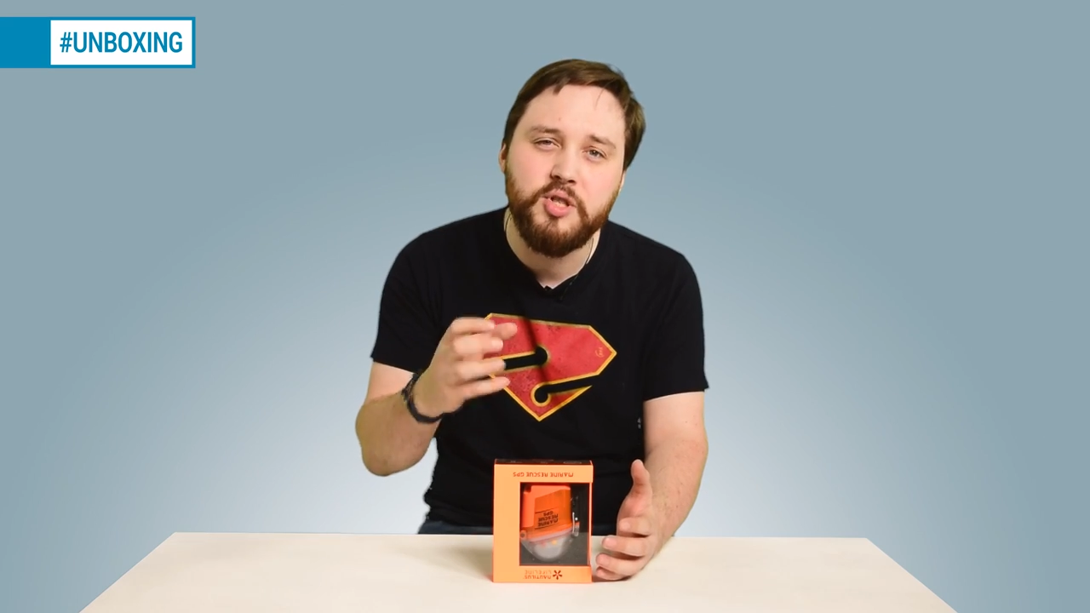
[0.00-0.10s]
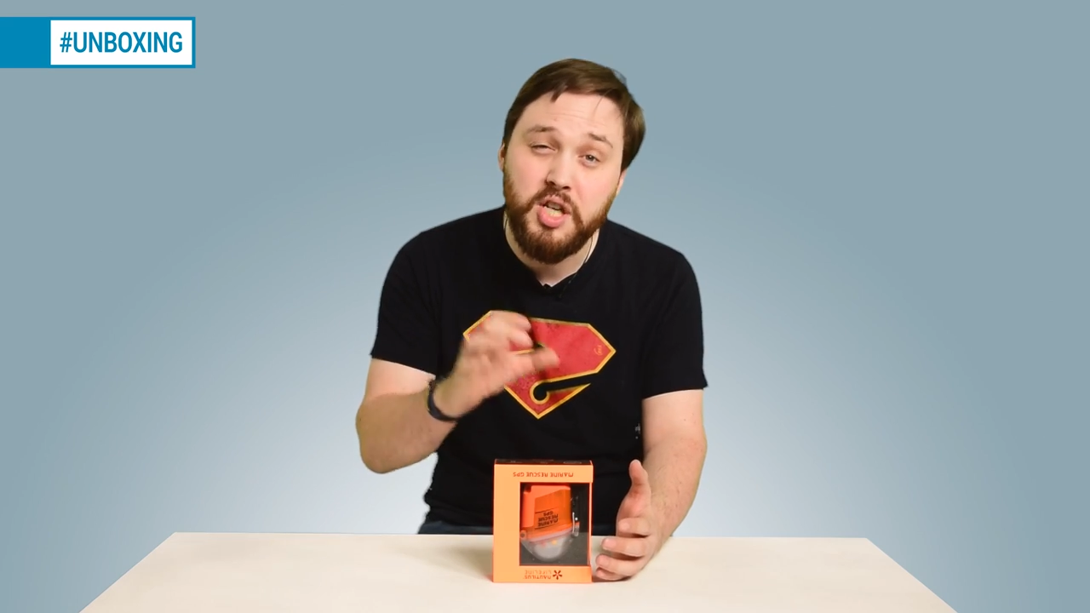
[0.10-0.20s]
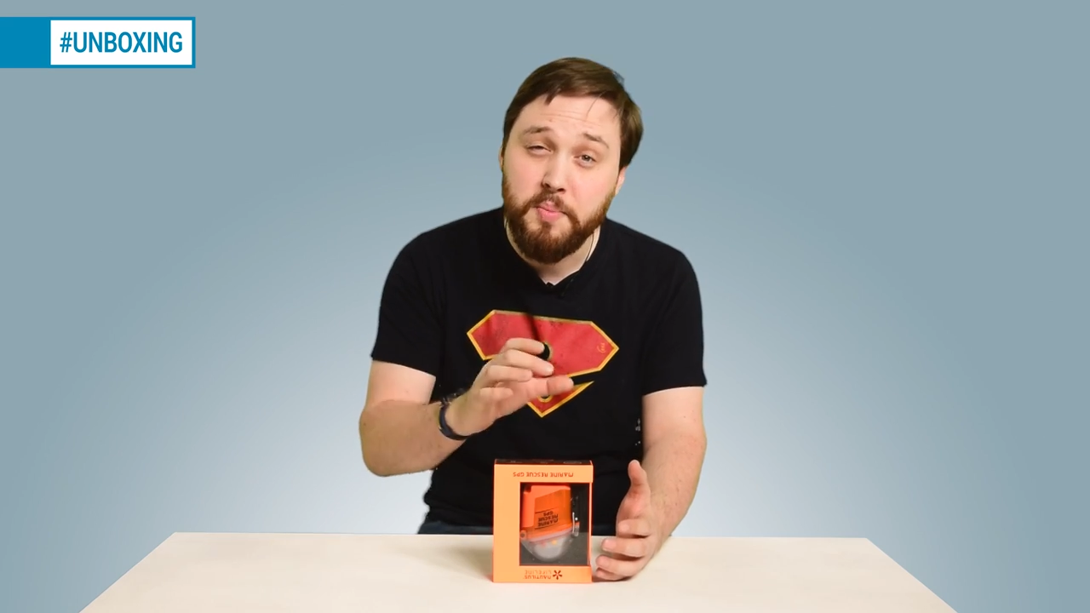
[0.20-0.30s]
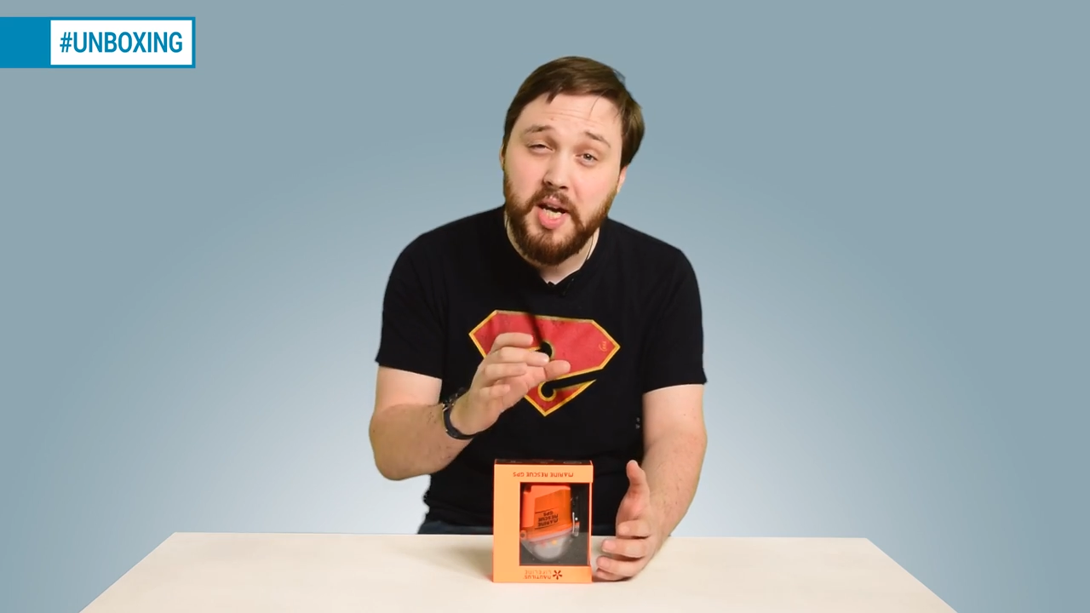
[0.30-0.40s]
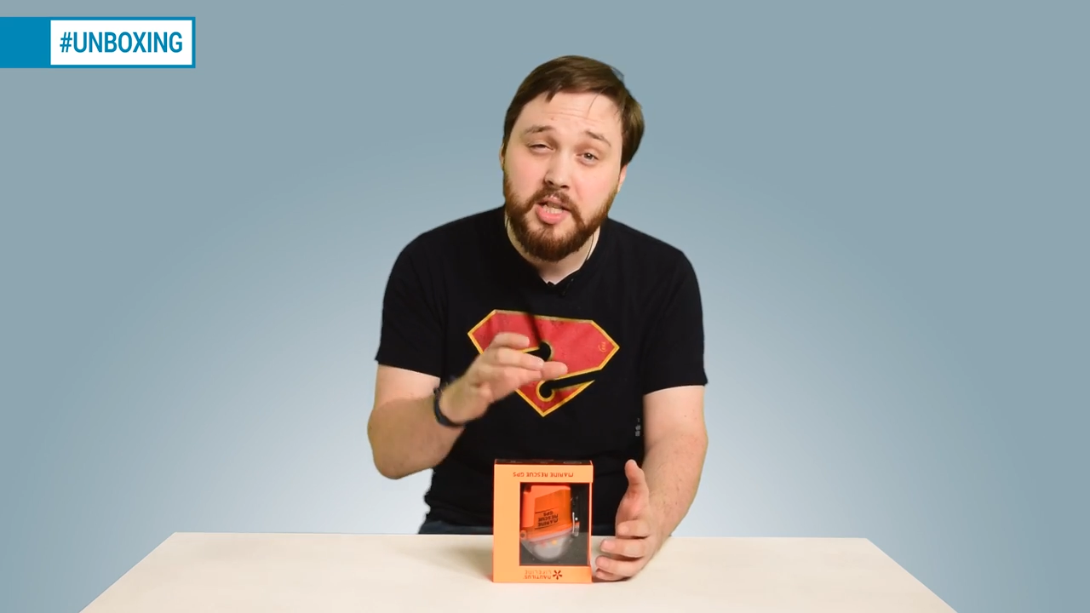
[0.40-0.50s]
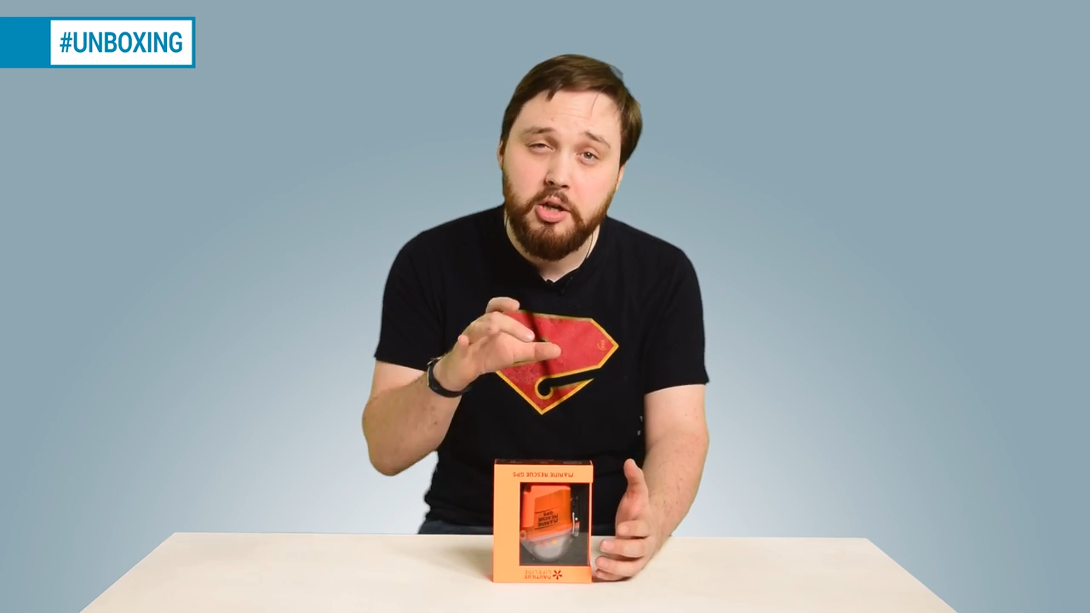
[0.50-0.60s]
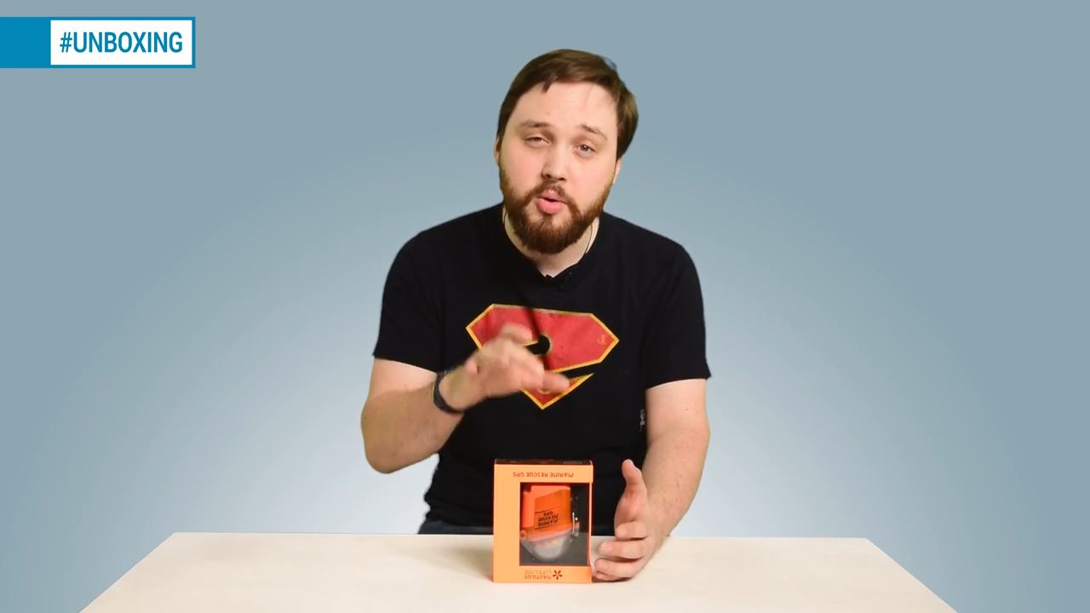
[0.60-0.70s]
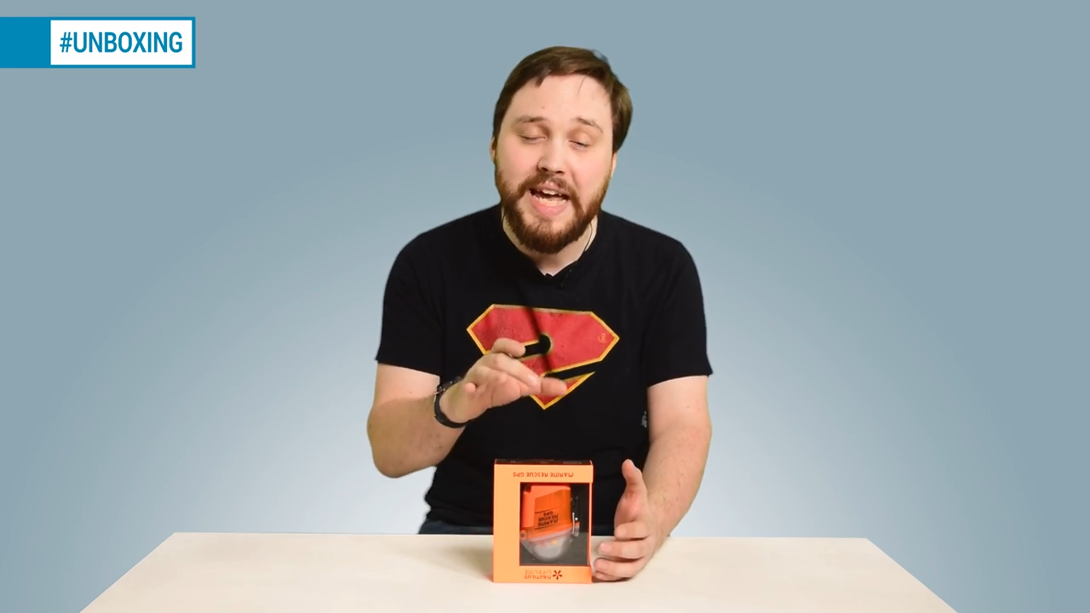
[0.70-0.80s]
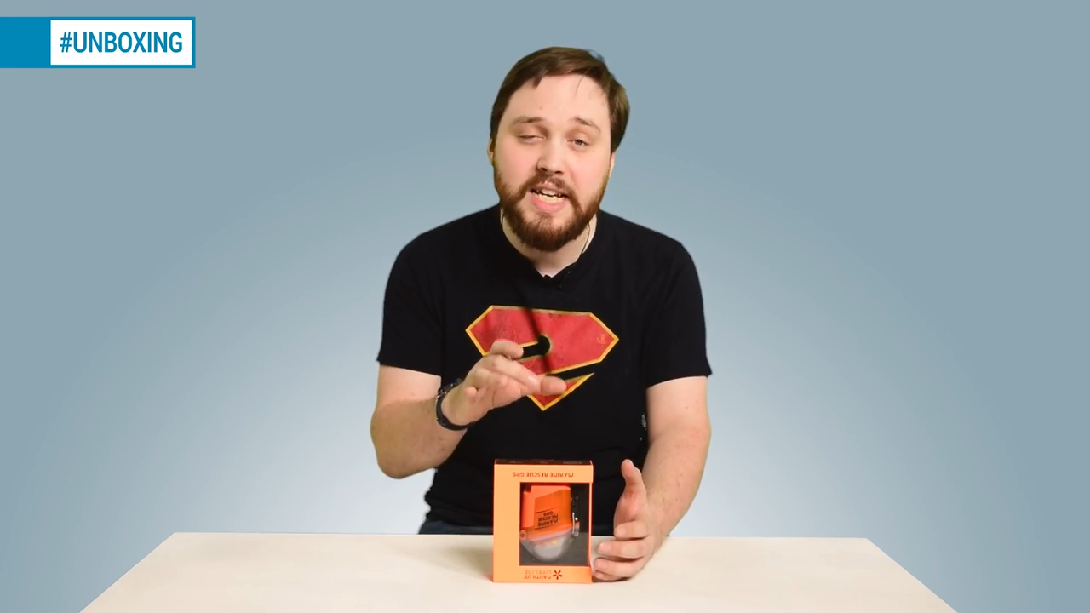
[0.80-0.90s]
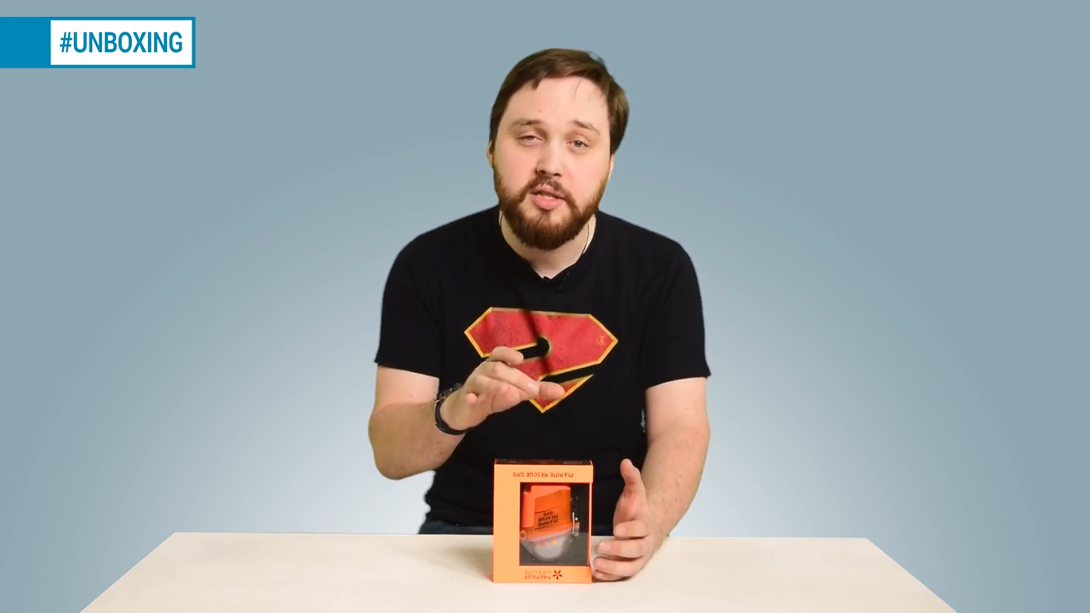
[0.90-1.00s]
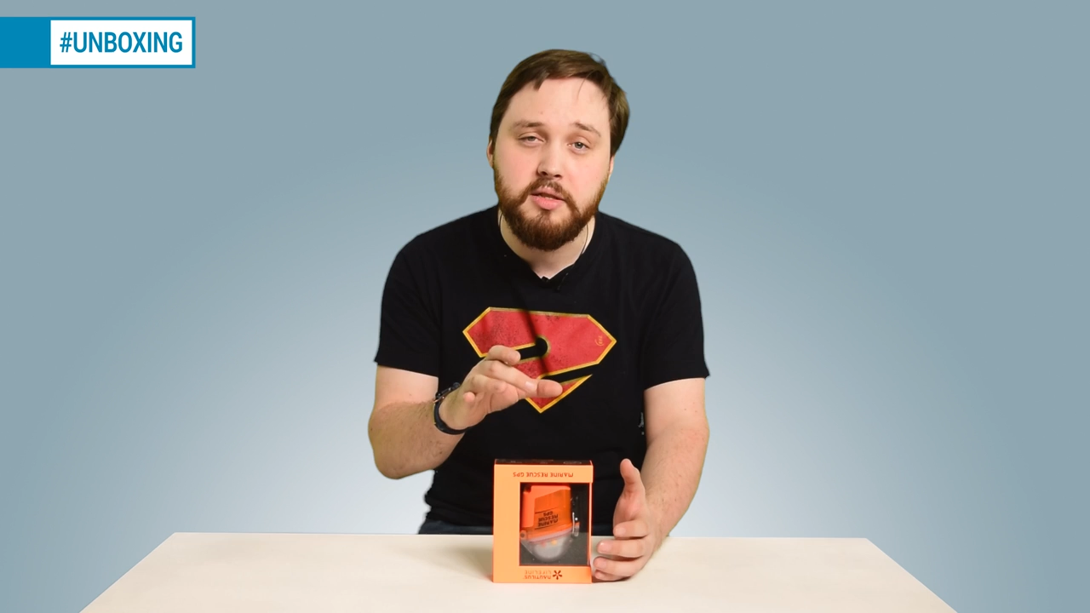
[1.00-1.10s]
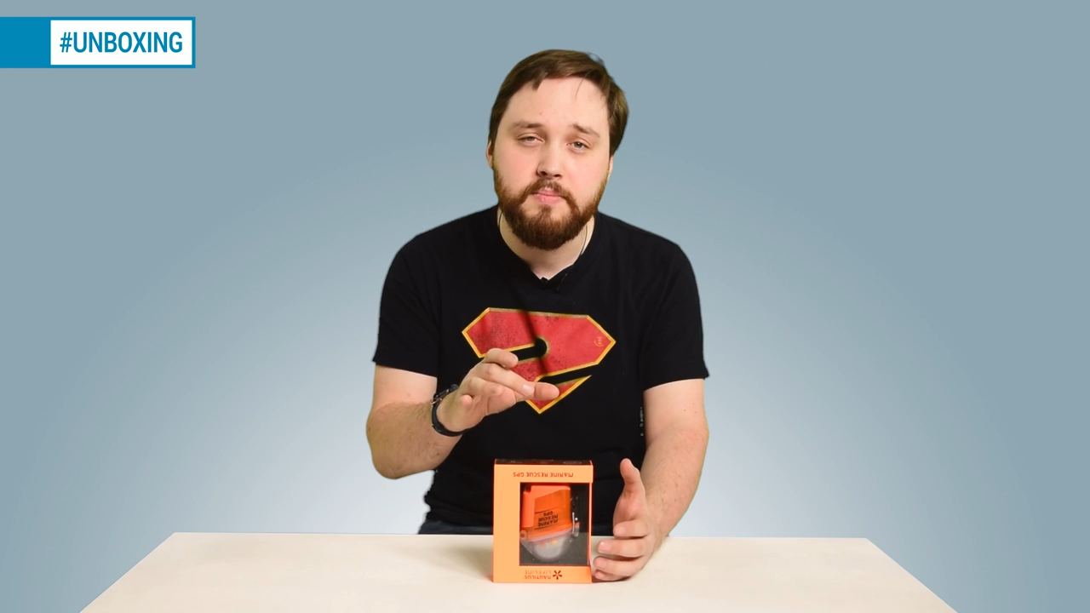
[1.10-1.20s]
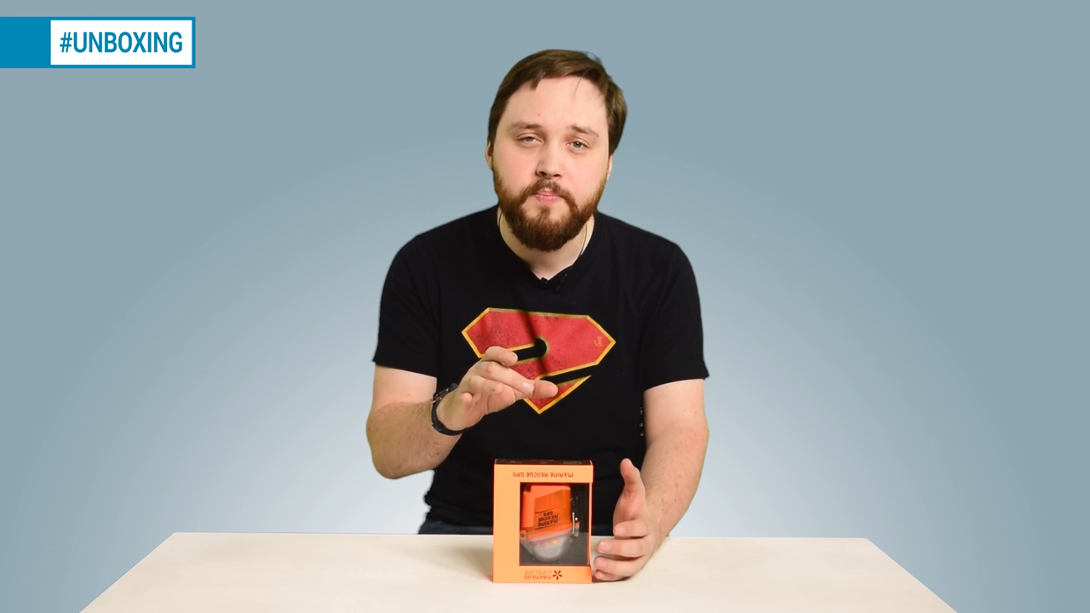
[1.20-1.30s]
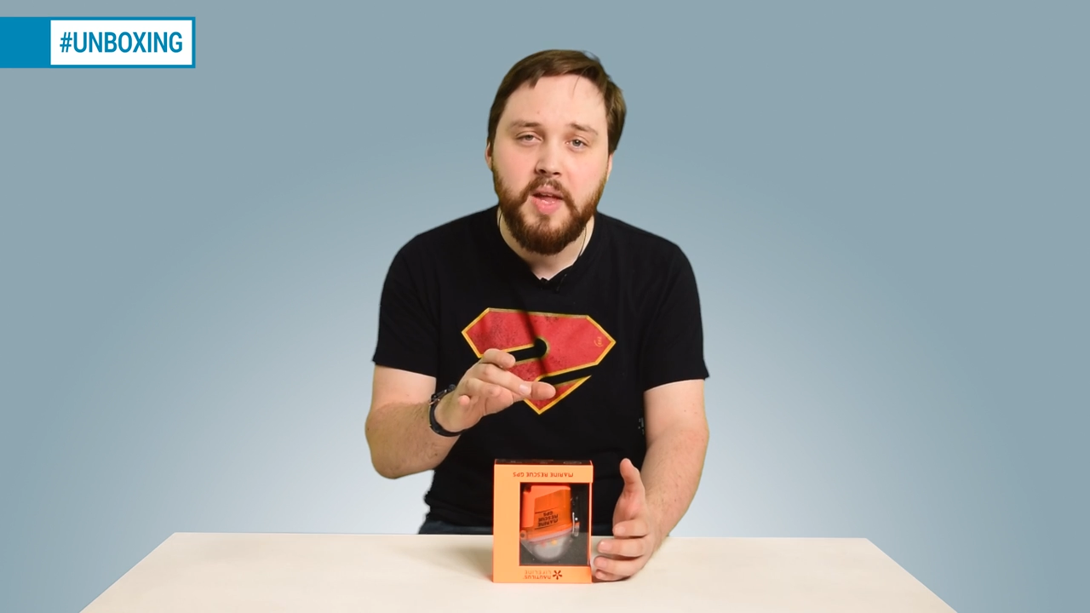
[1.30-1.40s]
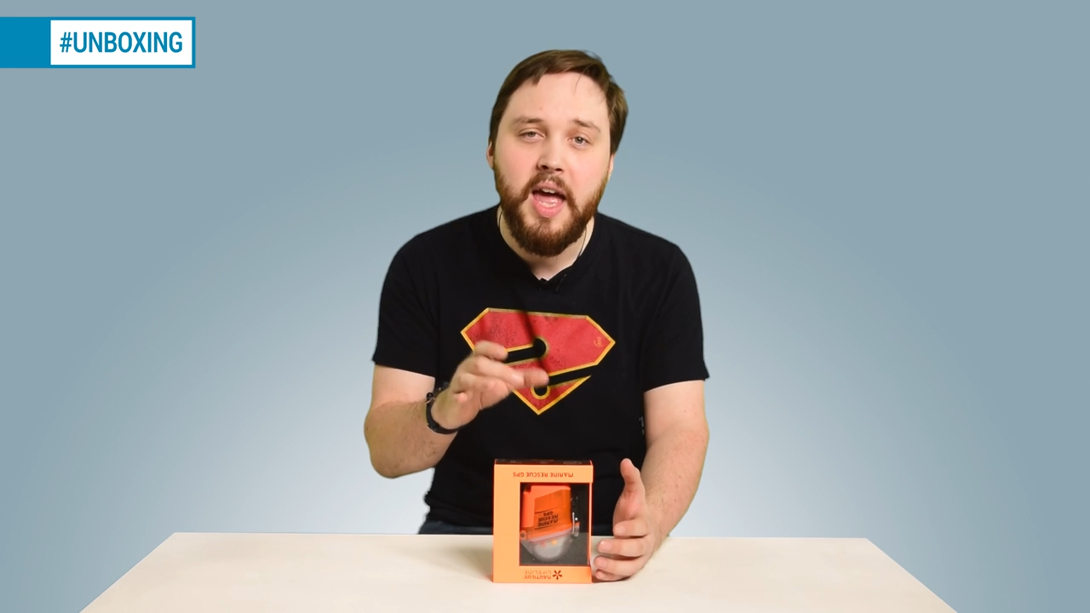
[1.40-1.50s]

GPS location,